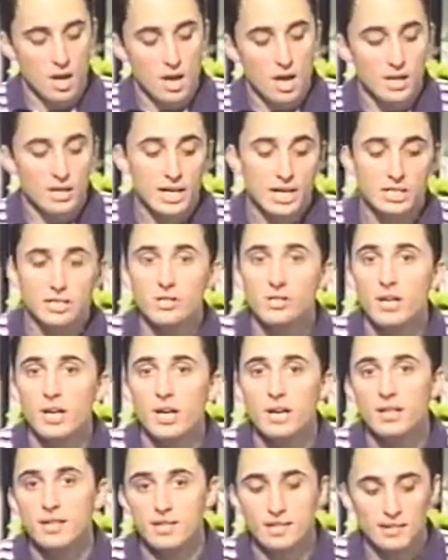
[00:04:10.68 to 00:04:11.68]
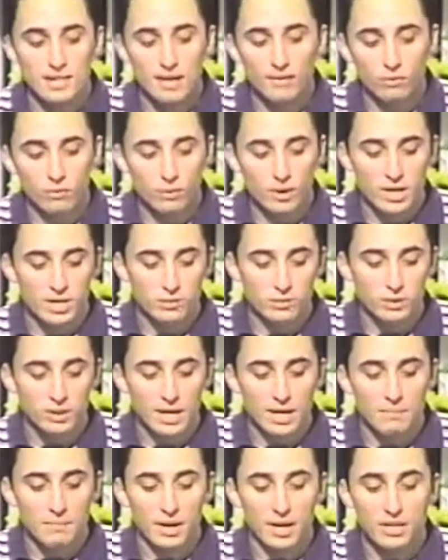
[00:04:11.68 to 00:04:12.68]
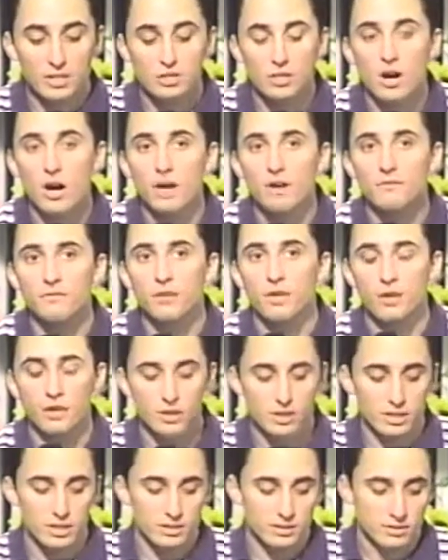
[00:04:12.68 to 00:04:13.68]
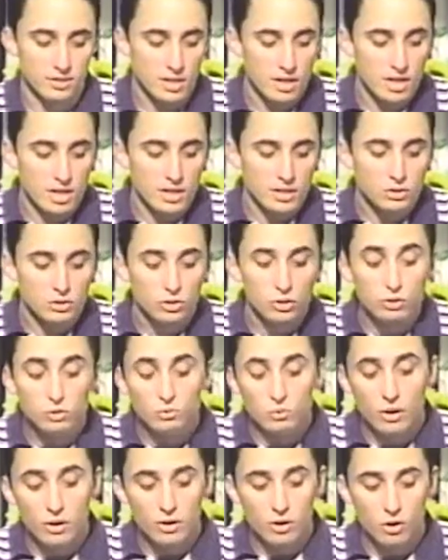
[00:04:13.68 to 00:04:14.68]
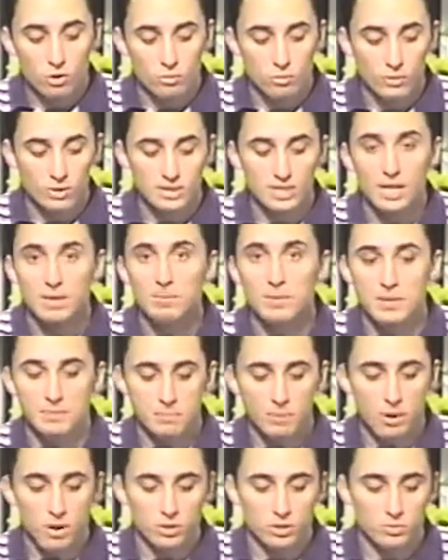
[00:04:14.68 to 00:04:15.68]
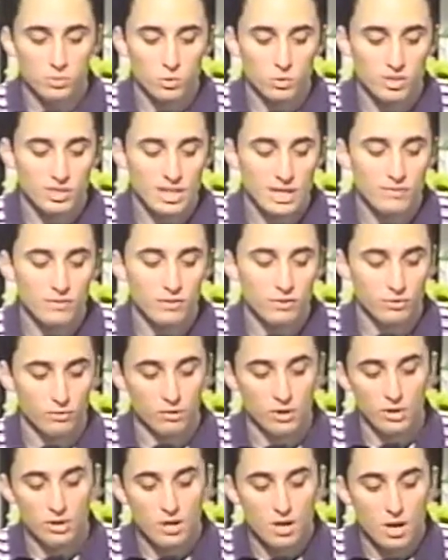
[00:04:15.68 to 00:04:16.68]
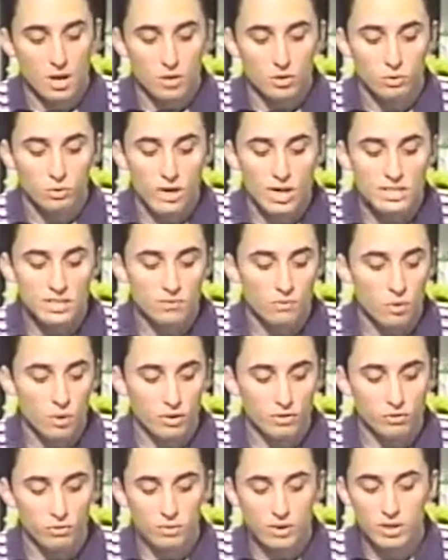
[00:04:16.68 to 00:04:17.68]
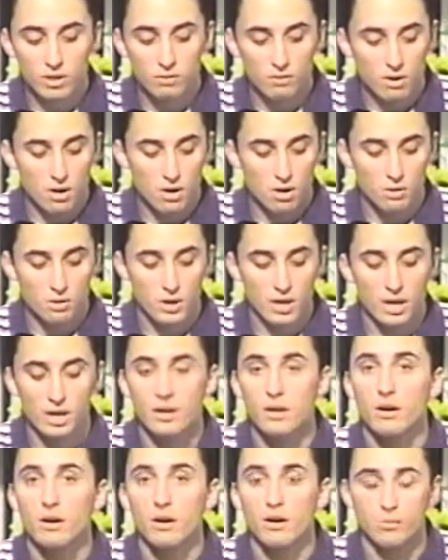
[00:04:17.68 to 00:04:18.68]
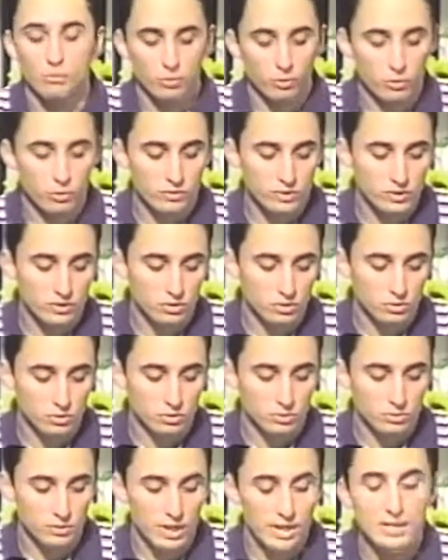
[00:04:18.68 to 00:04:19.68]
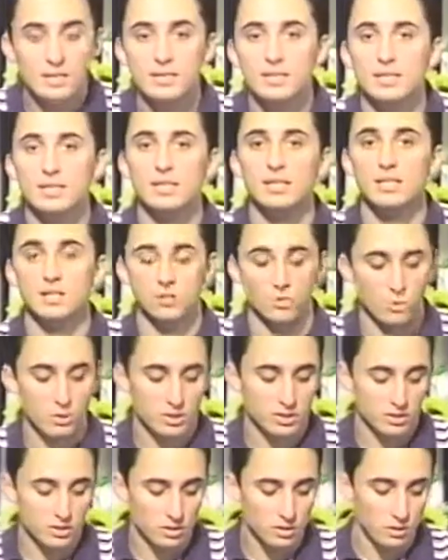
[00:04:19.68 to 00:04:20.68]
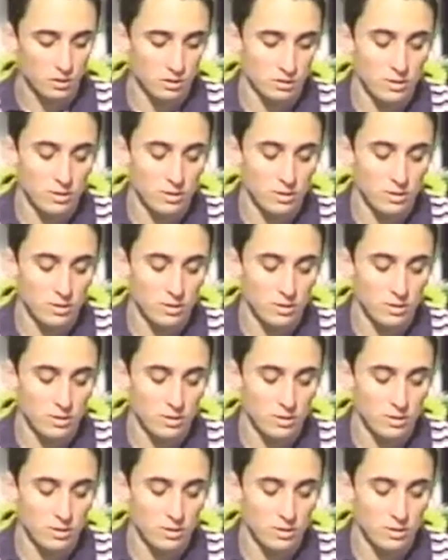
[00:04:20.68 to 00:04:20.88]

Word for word: Yesterday, the Devil Rays were led by John Flaherty's two-run homer as they beat Baltimore 7-3. The Rays have won three in a row and are improving to 19 and 22.